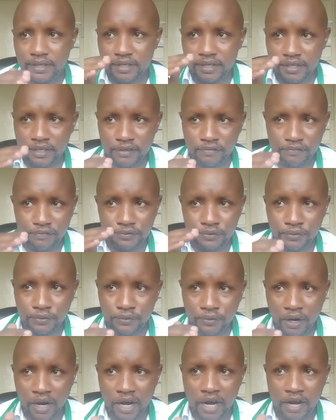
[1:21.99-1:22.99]
if
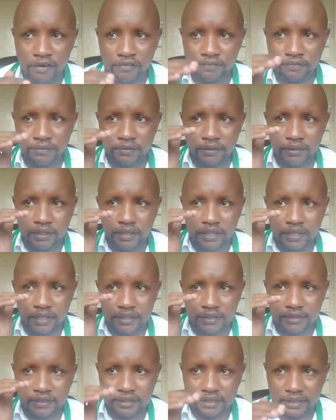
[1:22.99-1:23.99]
you have
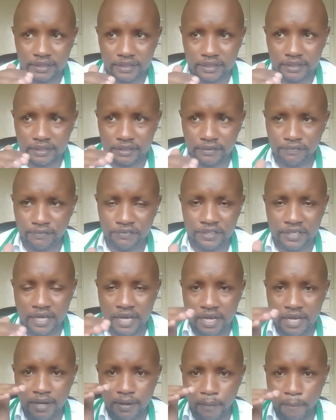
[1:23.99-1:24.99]

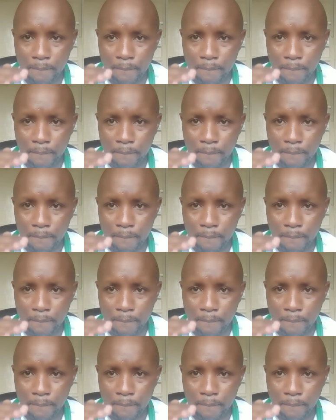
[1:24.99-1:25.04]
severe